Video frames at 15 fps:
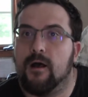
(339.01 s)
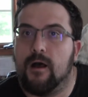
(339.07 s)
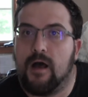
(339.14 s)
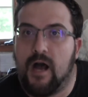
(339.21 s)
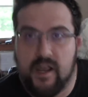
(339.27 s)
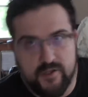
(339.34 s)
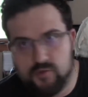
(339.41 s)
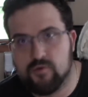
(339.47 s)

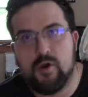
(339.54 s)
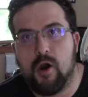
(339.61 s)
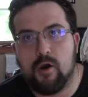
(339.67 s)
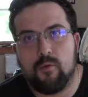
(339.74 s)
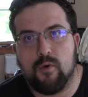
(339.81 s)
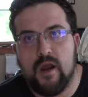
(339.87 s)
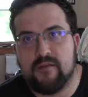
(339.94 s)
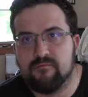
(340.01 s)
I do
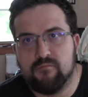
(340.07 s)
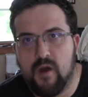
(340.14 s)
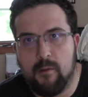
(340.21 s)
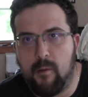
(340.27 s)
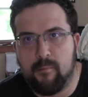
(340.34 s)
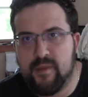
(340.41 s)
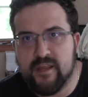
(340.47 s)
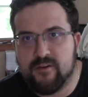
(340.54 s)
car. I'm, I'm
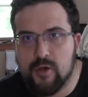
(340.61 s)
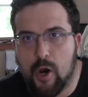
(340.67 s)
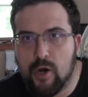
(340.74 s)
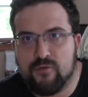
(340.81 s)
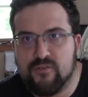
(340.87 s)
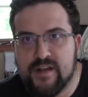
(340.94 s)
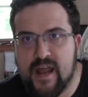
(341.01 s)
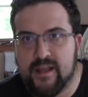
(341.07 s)
a big
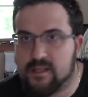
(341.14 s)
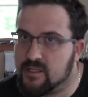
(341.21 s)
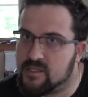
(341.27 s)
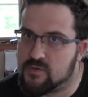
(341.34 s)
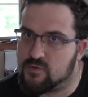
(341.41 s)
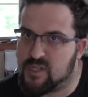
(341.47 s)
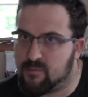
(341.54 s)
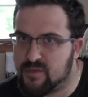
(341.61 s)
car fanatic. This
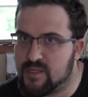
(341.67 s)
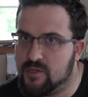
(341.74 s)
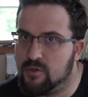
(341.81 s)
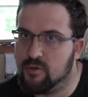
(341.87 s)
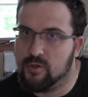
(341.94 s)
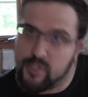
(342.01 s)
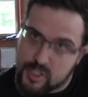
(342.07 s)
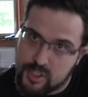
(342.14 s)
is something
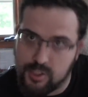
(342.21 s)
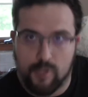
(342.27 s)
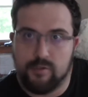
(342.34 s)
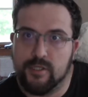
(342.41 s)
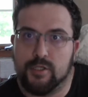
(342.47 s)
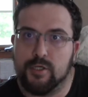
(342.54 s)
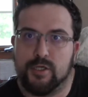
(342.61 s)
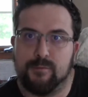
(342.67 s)
you'll
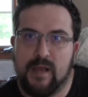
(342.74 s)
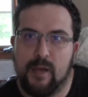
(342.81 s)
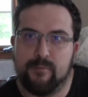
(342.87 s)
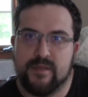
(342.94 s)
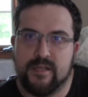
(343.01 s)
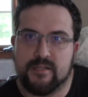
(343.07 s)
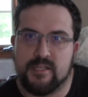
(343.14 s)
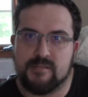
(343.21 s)
slowly learn about
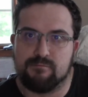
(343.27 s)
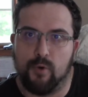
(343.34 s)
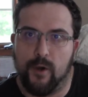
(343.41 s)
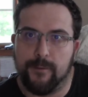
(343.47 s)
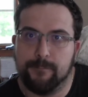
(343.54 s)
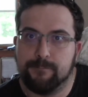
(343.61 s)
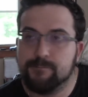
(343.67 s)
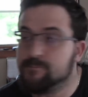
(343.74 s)
me at this
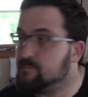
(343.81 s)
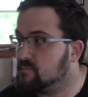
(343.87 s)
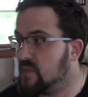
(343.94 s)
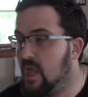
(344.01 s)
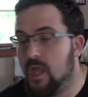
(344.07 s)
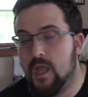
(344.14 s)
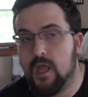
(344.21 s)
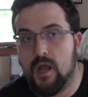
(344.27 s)
point.
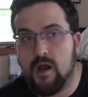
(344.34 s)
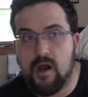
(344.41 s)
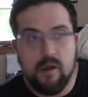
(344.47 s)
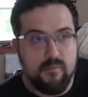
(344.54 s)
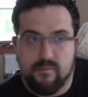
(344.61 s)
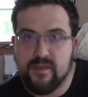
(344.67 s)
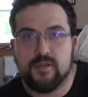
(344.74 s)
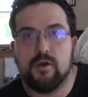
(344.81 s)

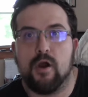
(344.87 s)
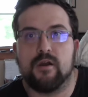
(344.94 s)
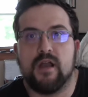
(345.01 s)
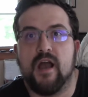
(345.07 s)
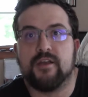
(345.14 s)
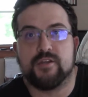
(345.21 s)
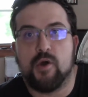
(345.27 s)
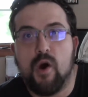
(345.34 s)
I'm a big car
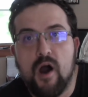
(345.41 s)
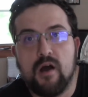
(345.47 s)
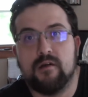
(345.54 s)
guy, so